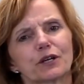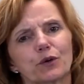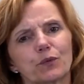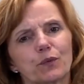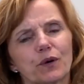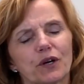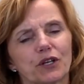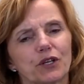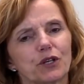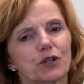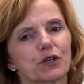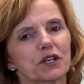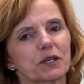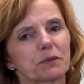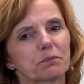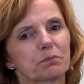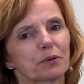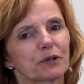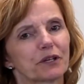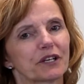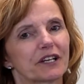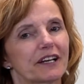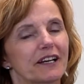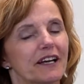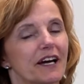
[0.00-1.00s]
Well, you could
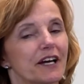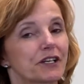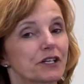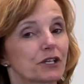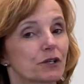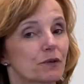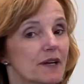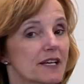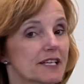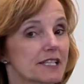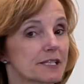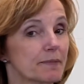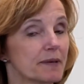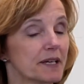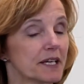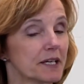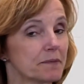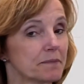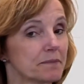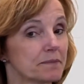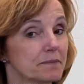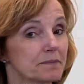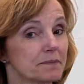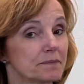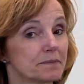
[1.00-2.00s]
put it on your resume,
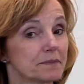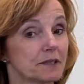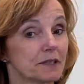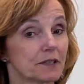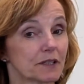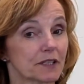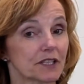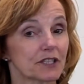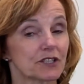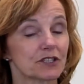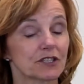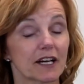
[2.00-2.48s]
you can